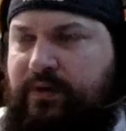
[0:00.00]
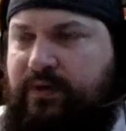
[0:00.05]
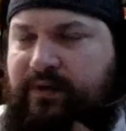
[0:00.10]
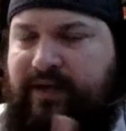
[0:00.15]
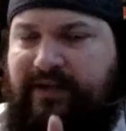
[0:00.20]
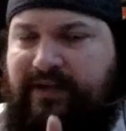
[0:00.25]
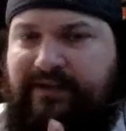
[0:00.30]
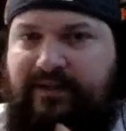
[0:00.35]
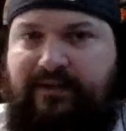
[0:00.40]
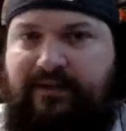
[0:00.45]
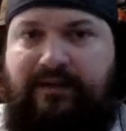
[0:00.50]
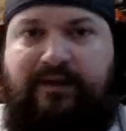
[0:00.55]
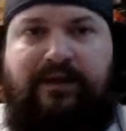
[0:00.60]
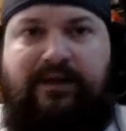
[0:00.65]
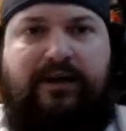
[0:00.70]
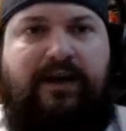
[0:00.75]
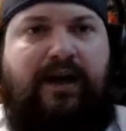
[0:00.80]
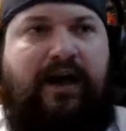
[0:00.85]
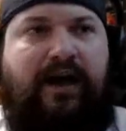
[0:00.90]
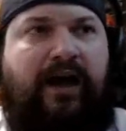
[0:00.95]
That's it.
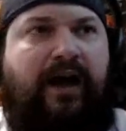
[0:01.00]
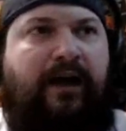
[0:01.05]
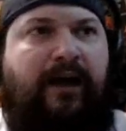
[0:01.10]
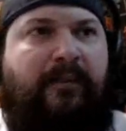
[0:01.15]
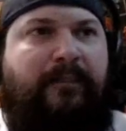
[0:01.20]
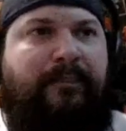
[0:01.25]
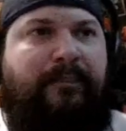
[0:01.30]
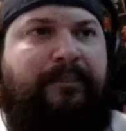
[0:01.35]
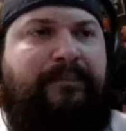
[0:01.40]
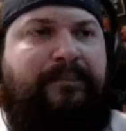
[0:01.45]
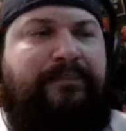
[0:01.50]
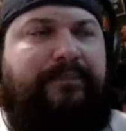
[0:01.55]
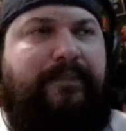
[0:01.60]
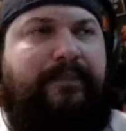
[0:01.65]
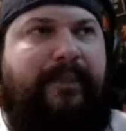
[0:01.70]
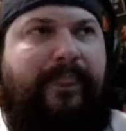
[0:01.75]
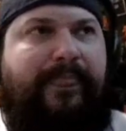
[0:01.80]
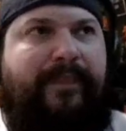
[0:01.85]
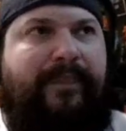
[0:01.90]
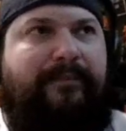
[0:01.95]
Um,
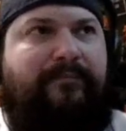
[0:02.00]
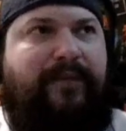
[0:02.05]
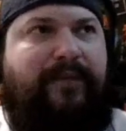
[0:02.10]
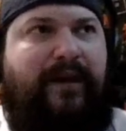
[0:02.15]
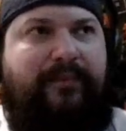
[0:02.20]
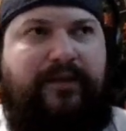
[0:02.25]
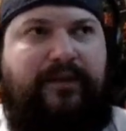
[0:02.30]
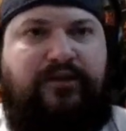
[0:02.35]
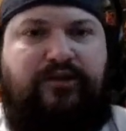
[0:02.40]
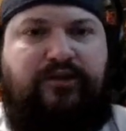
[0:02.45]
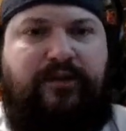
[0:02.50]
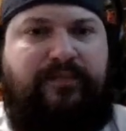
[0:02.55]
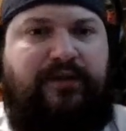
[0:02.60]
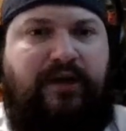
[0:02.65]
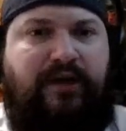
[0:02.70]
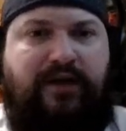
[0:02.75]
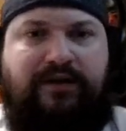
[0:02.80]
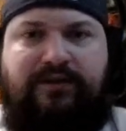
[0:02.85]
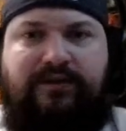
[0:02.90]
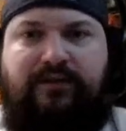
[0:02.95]
might be Trip
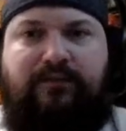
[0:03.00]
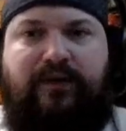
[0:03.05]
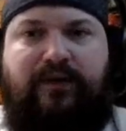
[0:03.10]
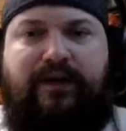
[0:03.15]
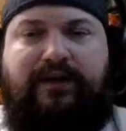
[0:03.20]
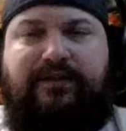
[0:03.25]
Talk somewhere